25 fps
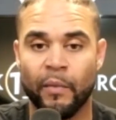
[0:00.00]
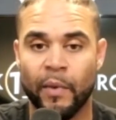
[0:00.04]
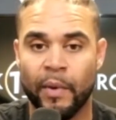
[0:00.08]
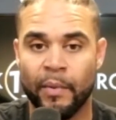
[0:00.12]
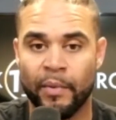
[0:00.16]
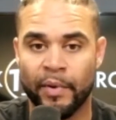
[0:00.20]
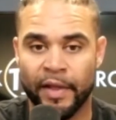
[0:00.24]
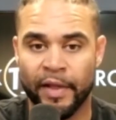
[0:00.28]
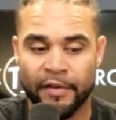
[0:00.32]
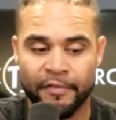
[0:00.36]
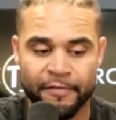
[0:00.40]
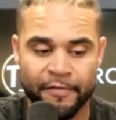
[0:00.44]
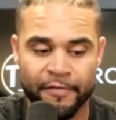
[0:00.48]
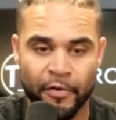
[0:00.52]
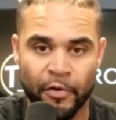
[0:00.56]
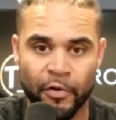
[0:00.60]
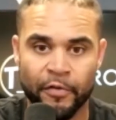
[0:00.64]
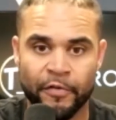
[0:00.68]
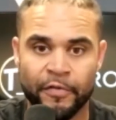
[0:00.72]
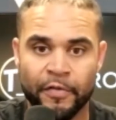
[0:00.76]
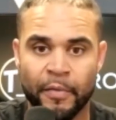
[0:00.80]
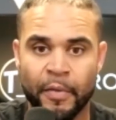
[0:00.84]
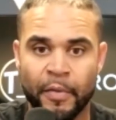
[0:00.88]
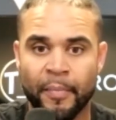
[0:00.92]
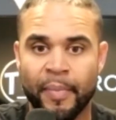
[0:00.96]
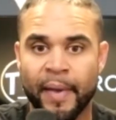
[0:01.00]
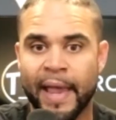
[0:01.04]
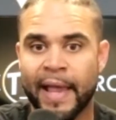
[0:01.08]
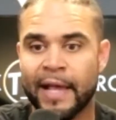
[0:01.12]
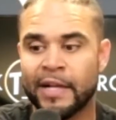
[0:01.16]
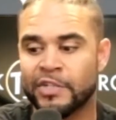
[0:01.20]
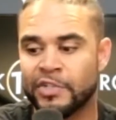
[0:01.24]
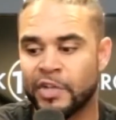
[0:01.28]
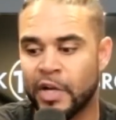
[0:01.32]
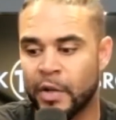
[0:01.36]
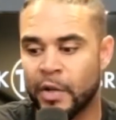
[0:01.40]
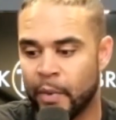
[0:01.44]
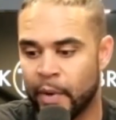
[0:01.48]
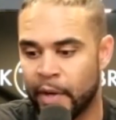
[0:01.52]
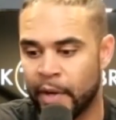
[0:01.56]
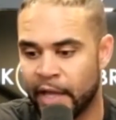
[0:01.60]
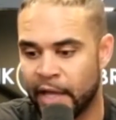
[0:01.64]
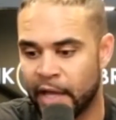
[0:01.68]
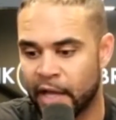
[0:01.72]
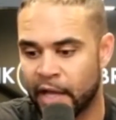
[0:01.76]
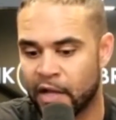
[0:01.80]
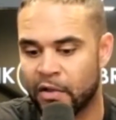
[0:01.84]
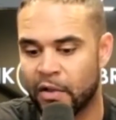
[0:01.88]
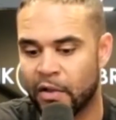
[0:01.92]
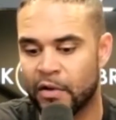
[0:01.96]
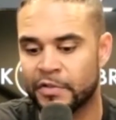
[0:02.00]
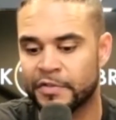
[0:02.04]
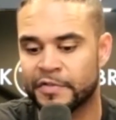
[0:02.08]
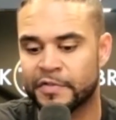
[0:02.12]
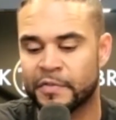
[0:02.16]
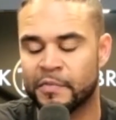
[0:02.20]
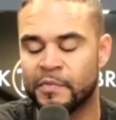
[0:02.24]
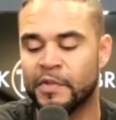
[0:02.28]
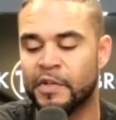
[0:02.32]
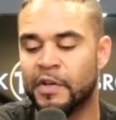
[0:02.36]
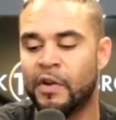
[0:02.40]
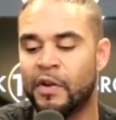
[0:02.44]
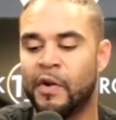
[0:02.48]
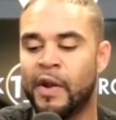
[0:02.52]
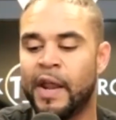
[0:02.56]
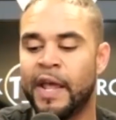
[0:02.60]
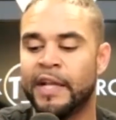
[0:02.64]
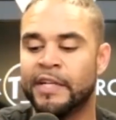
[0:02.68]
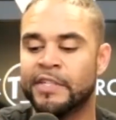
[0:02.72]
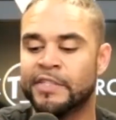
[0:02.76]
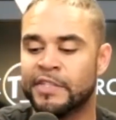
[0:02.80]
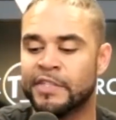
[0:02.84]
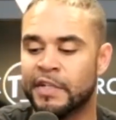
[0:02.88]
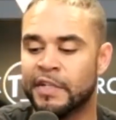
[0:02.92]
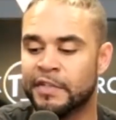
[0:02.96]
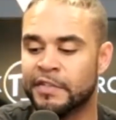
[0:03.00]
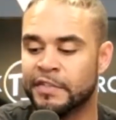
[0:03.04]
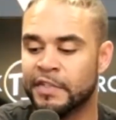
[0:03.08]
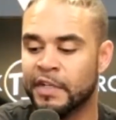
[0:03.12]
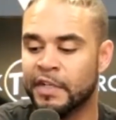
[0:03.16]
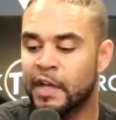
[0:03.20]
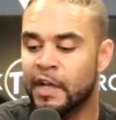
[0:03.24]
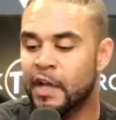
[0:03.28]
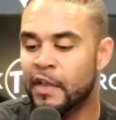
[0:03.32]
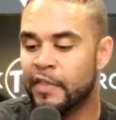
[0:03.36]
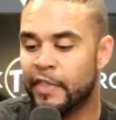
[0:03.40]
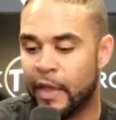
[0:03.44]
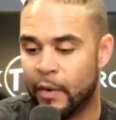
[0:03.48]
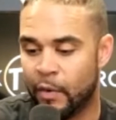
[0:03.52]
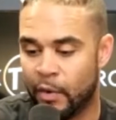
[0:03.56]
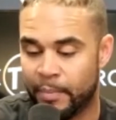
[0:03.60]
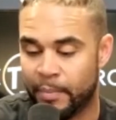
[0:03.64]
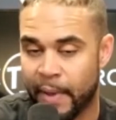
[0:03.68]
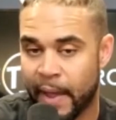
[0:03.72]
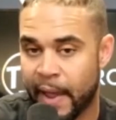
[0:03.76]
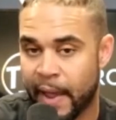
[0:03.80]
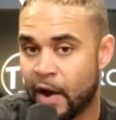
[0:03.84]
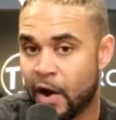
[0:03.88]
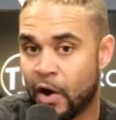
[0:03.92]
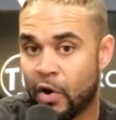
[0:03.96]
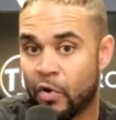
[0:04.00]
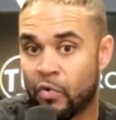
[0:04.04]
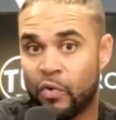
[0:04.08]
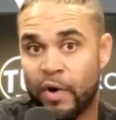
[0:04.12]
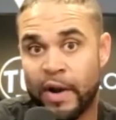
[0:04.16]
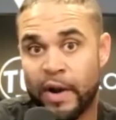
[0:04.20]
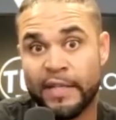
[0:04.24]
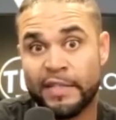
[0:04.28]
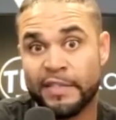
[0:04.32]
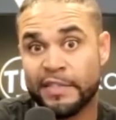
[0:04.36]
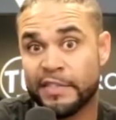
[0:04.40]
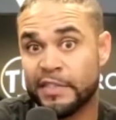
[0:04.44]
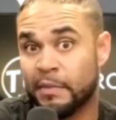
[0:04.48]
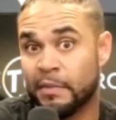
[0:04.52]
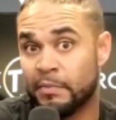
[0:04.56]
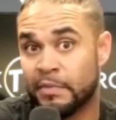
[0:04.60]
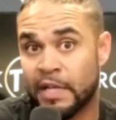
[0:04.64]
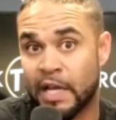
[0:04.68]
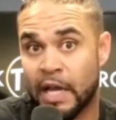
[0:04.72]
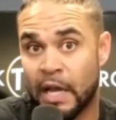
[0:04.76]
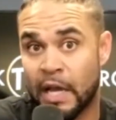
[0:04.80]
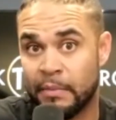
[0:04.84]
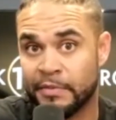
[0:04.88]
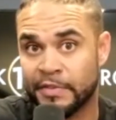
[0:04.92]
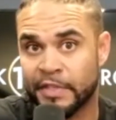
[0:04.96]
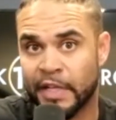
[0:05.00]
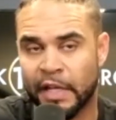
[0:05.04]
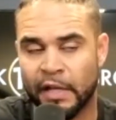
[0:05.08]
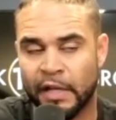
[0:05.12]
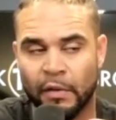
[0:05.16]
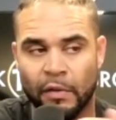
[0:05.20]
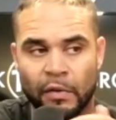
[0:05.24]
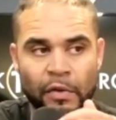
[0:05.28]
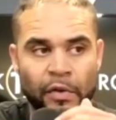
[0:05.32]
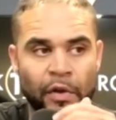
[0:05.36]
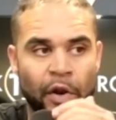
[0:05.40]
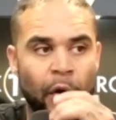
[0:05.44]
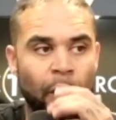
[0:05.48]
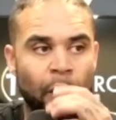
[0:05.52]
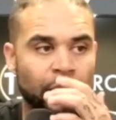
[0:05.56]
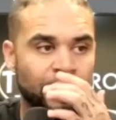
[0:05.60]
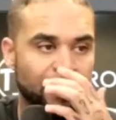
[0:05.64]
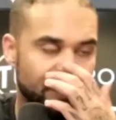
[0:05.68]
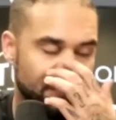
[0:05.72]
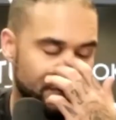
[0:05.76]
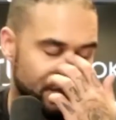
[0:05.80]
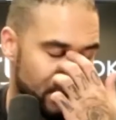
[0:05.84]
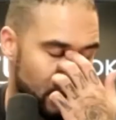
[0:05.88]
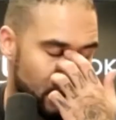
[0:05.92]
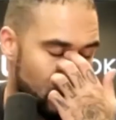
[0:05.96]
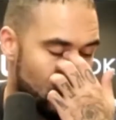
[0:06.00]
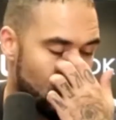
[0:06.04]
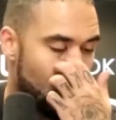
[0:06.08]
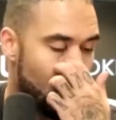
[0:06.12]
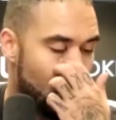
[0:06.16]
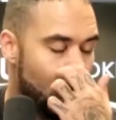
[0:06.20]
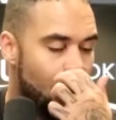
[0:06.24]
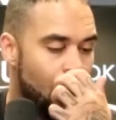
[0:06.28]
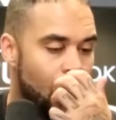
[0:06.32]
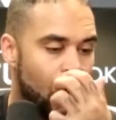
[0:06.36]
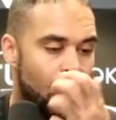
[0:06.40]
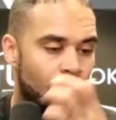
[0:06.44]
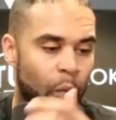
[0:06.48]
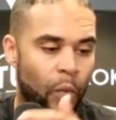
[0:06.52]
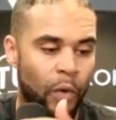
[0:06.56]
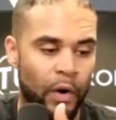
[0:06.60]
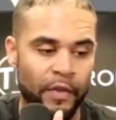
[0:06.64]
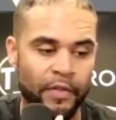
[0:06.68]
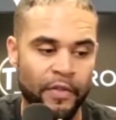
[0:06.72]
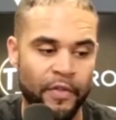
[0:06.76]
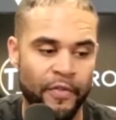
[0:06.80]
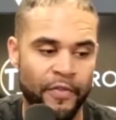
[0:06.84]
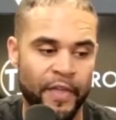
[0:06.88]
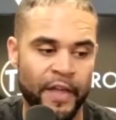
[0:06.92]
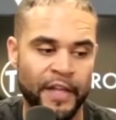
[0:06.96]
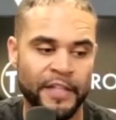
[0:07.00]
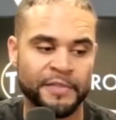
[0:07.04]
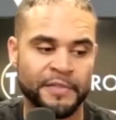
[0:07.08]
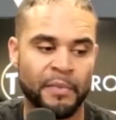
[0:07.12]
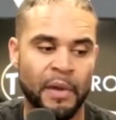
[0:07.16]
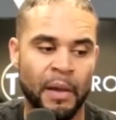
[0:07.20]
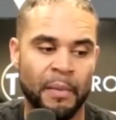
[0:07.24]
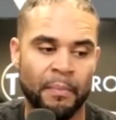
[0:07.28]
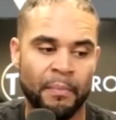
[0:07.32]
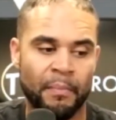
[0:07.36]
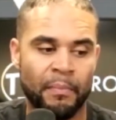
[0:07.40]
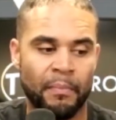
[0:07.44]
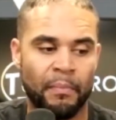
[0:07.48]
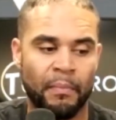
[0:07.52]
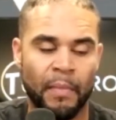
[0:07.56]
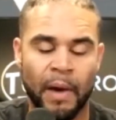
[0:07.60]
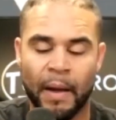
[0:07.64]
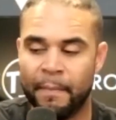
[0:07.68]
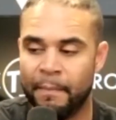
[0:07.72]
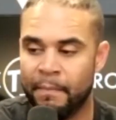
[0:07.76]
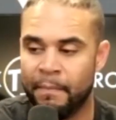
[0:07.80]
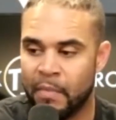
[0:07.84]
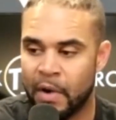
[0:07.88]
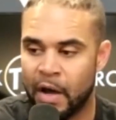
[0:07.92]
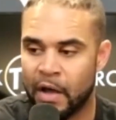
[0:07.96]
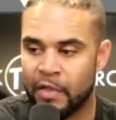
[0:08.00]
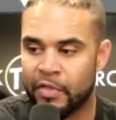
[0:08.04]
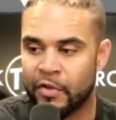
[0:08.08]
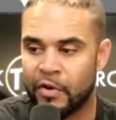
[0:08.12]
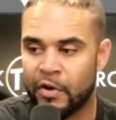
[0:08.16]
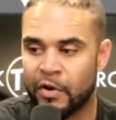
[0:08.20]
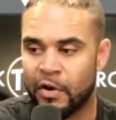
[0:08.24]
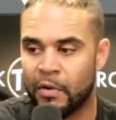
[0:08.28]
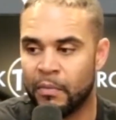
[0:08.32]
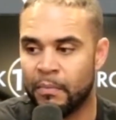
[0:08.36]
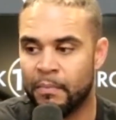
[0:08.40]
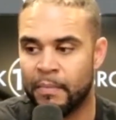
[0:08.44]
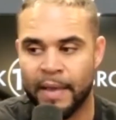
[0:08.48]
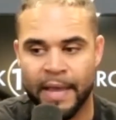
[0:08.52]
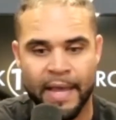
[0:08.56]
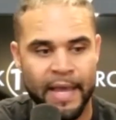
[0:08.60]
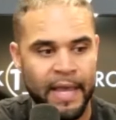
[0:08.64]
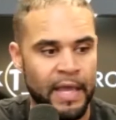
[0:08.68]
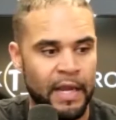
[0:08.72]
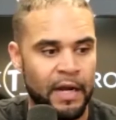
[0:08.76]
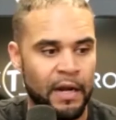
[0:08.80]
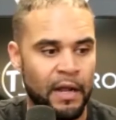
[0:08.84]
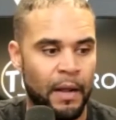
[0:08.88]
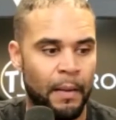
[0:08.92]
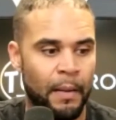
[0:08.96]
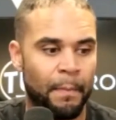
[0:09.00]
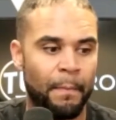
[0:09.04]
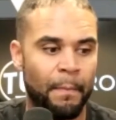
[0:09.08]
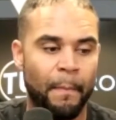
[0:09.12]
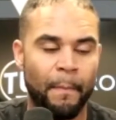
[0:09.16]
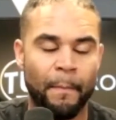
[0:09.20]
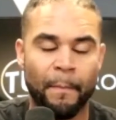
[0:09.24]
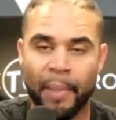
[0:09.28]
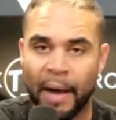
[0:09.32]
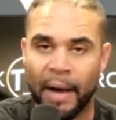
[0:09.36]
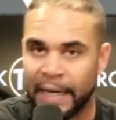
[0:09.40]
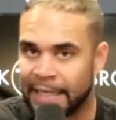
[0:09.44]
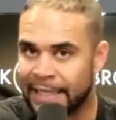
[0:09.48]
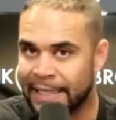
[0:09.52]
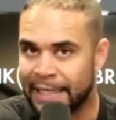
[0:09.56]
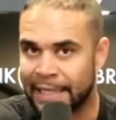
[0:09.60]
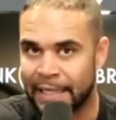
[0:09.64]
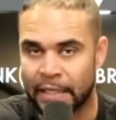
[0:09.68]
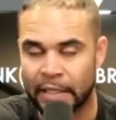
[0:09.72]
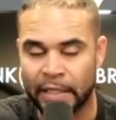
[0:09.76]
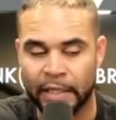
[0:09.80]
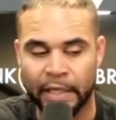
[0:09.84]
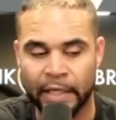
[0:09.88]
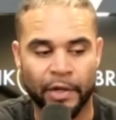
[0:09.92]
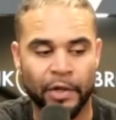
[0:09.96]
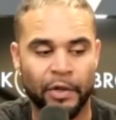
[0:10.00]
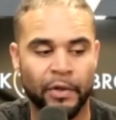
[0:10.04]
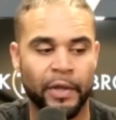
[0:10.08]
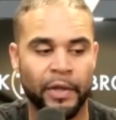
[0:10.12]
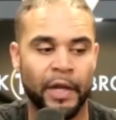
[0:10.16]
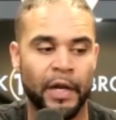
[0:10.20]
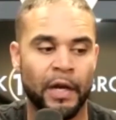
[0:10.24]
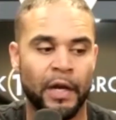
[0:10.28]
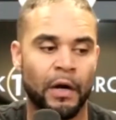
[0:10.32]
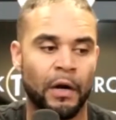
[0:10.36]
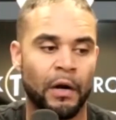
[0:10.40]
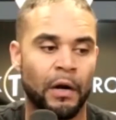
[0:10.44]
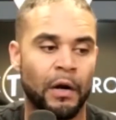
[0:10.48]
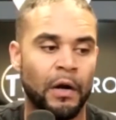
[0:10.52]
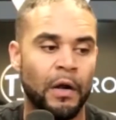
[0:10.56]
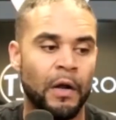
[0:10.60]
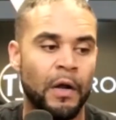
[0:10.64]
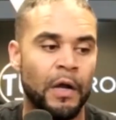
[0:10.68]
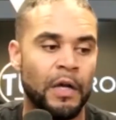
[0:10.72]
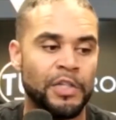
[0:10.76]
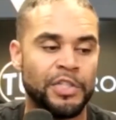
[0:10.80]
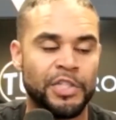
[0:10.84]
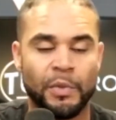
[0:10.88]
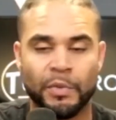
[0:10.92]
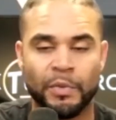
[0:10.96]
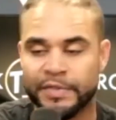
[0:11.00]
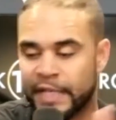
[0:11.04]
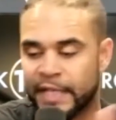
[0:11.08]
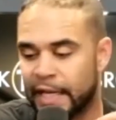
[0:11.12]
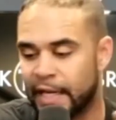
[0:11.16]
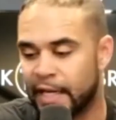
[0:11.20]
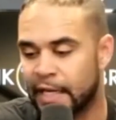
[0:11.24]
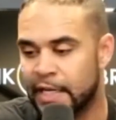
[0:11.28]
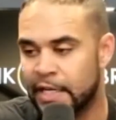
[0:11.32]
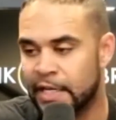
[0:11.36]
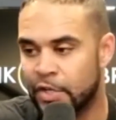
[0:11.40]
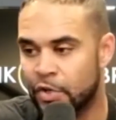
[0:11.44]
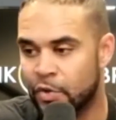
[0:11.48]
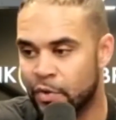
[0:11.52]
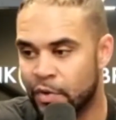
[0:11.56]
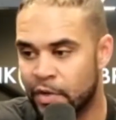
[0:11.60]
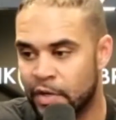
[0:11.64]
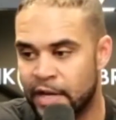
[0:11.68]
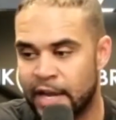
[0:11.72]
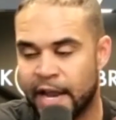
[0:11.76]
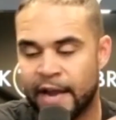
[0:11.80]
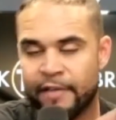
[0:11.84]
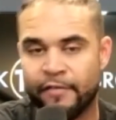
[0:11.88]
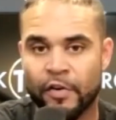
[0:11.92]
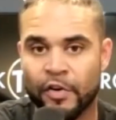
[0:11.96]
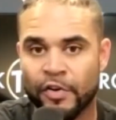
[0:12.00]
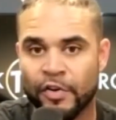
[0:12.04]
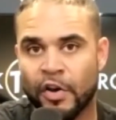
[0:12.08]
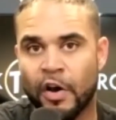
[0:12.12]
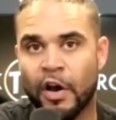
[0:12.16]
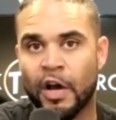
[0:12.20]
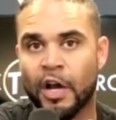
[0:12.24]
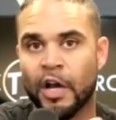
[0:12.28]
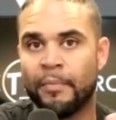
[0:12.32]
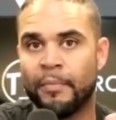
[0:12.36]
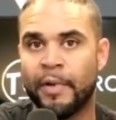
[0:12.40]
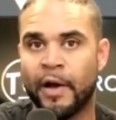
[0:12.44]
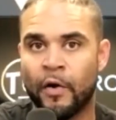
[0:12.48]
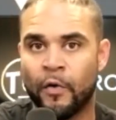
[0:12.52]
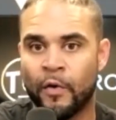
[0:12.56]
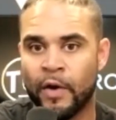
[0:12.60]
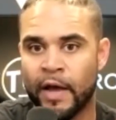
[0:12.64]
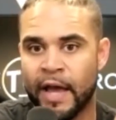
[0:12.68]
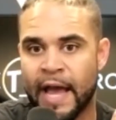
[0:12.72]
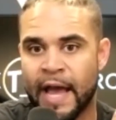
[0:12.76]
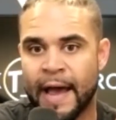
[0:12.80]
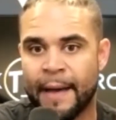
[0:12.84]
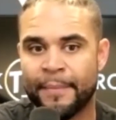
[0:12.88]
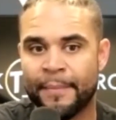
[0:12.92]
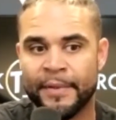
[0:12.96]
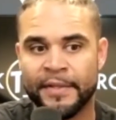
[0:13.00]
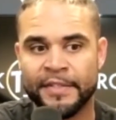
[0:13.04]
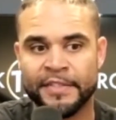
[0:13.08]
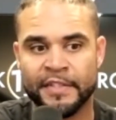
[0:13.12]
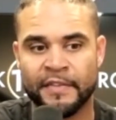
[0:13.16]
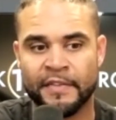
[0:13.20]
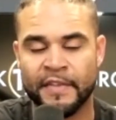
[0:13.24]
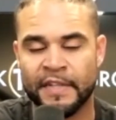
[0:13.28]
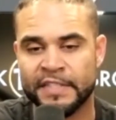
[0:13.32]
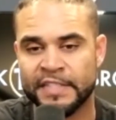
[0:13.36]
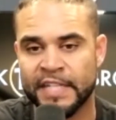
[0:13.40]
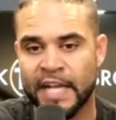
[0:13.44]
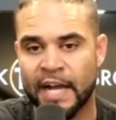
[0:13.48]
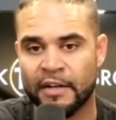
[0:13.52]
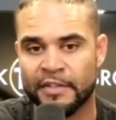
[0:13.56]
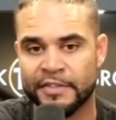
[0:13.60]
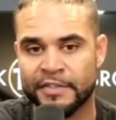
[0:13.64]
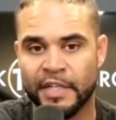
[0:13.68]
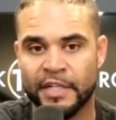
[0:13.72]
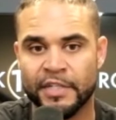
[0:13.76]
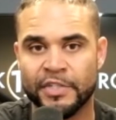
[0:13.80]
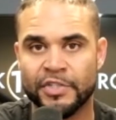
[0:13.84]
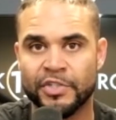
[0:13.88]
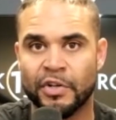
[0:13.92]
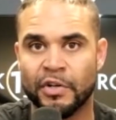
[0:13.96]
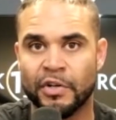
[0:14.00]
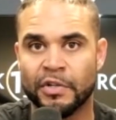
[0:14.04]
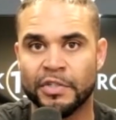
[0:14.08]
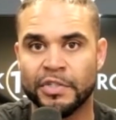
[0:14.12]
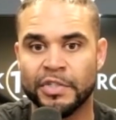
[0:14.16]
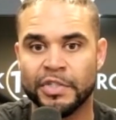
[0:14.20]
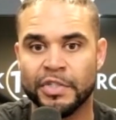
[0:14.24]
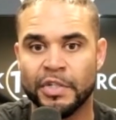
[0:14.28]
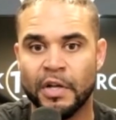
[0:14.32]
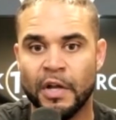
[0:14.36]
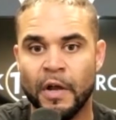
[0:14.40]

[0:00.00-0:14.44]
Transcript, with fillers: would get food from the pantry, we'd get clothes from the donations. They would pay our rent sometimes, like, you know, and so one of the things my mother made abundantly clear, she was like, you never talk about what happens in this house at church.